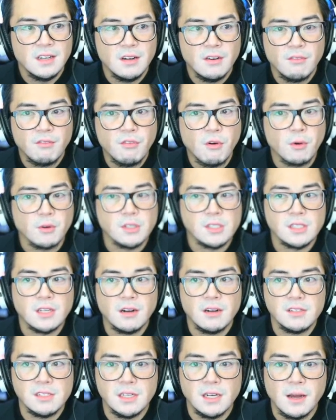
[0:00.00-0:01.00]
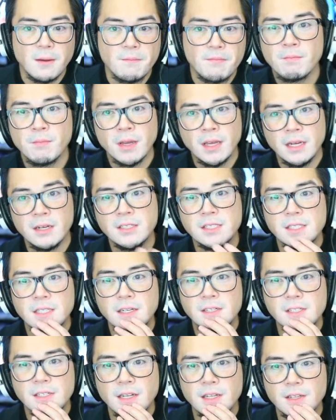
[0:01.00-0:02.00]
4 stars and up. But
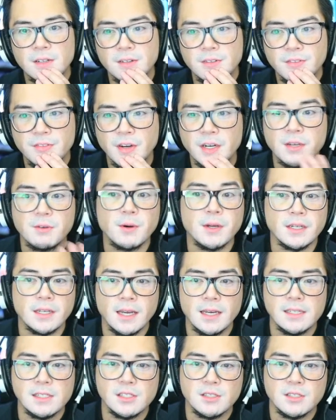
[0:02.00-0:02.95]
here's another funny one, guys.